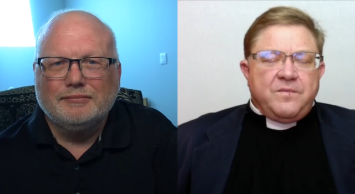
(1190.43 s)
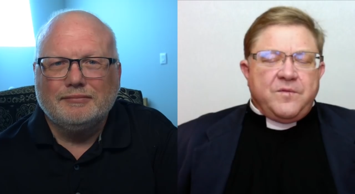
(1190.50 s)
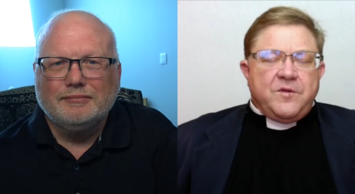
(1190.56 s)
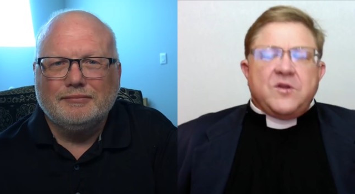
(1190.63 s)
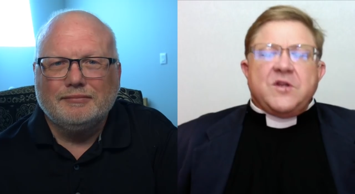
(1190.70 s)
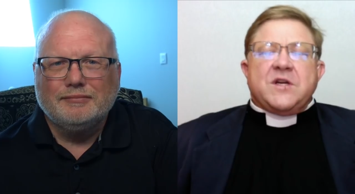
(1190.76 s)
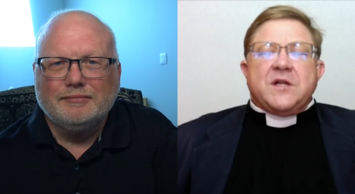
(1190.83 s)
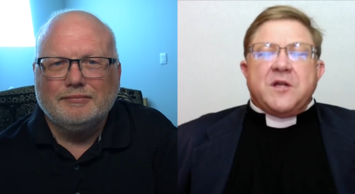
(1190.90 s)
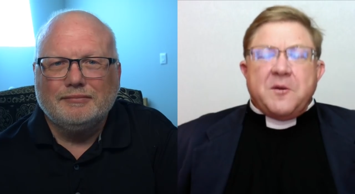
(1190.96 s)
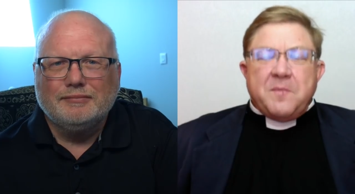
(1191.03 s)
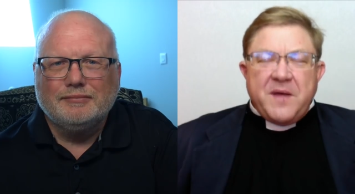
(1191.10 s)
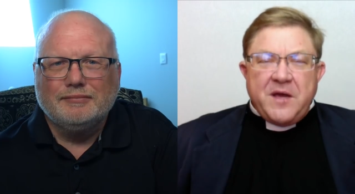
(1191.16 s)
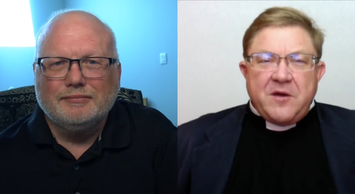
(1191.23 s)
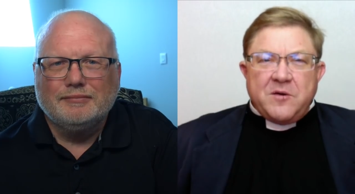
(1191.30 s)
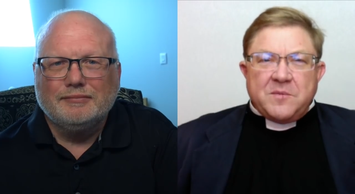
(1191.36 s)
Speaker 1: to declare
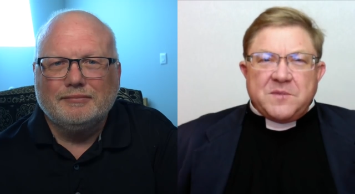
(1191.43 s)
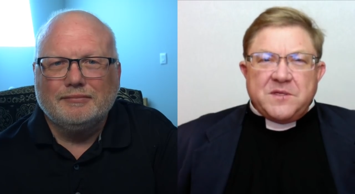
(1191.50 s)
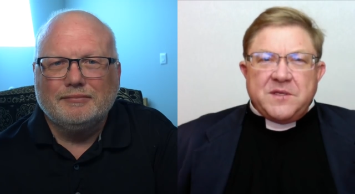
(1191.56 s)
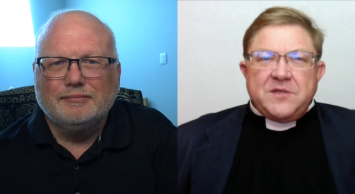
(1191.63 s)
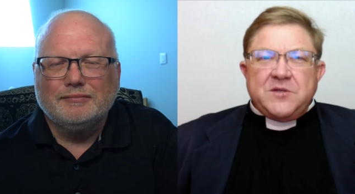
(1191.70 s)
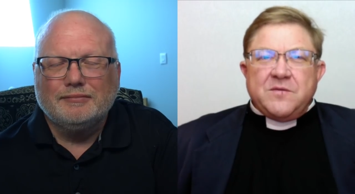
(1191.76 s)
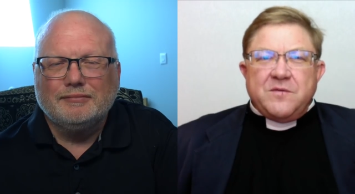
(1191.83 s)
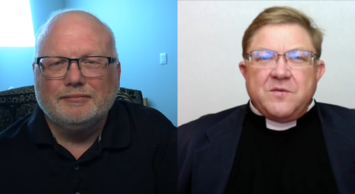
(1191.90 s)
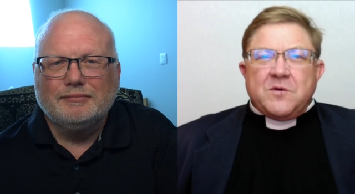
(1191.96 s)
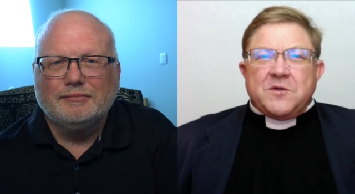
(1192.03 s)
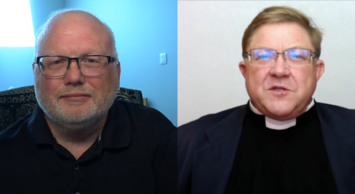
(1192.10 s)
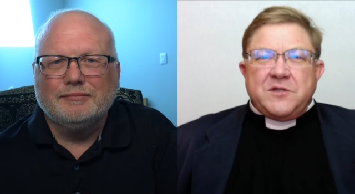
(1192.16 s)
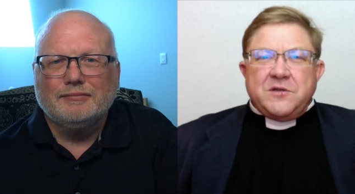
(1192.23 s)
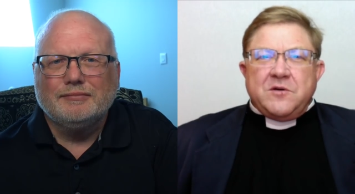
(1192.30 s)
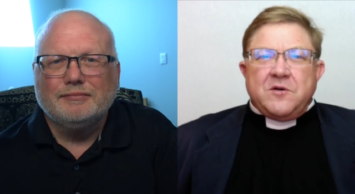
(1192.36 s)
bankruptcy to
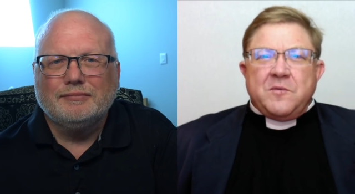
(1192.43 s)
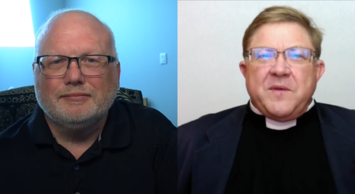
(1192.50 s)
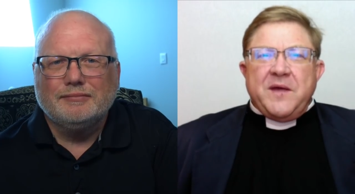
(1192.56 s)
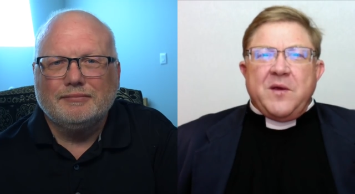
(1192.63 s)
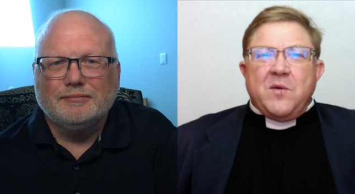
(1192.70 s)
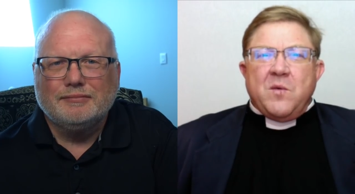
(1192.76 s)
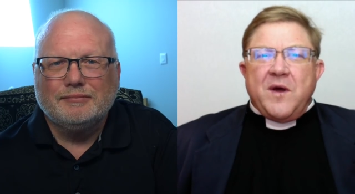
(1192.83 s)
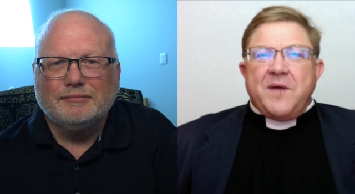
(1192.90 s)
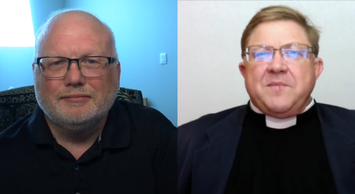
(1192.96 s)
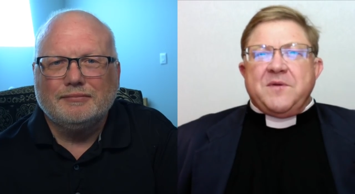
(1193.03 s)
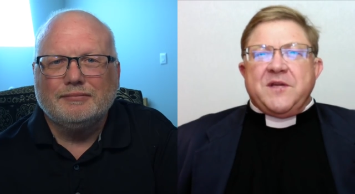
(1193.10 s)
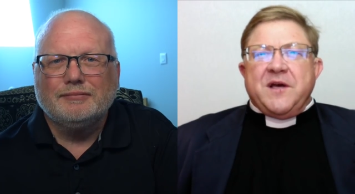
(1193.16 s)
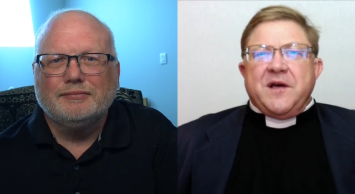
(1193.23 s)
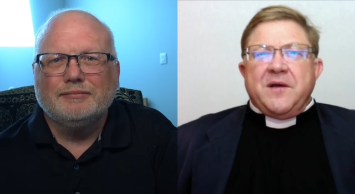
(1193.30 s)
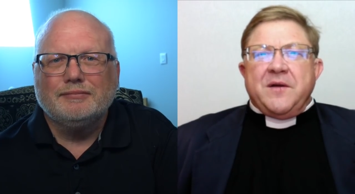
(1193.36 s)
forestall being
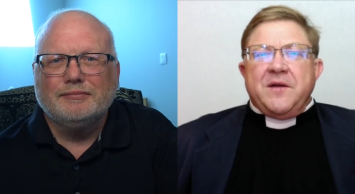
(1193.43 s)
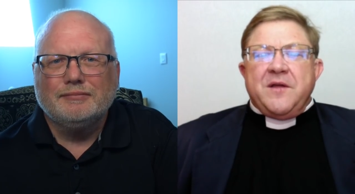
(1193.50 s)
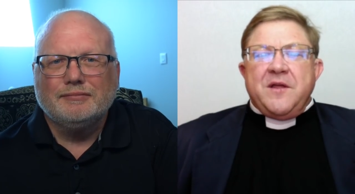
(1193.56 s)
wiped out